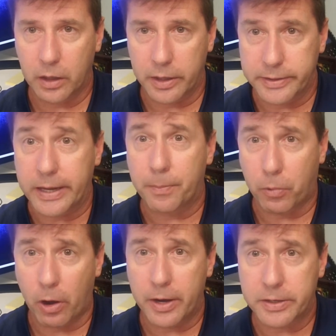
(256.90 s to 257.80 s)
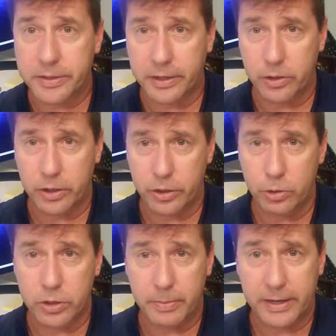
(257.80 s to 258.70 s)
data products that you can
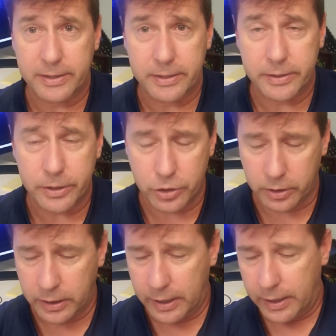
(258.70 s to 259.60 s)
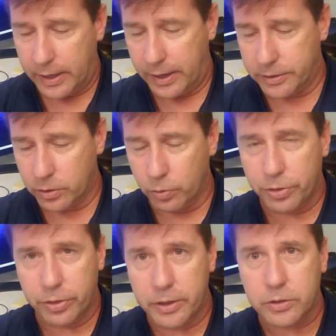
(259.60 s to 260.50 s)
use to make a decision. And so
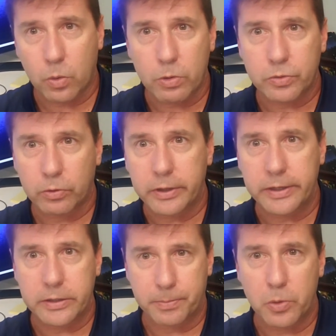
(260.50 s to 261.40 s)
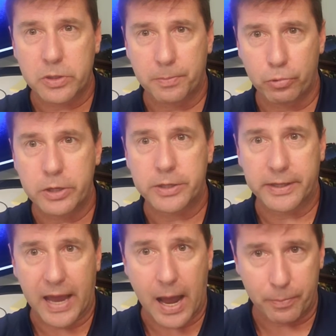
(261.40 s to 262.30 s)
this course really is supposed to bridge the
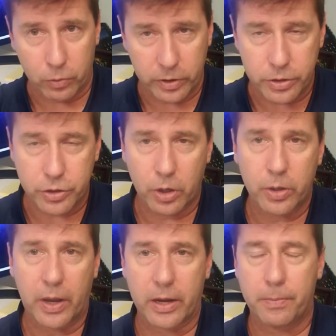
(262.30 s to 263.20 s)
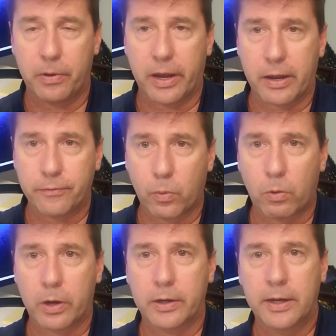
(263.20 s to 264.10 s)
gap. We're going to show you how to plan
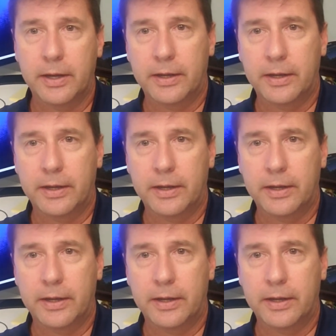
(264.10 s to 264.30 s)
for it,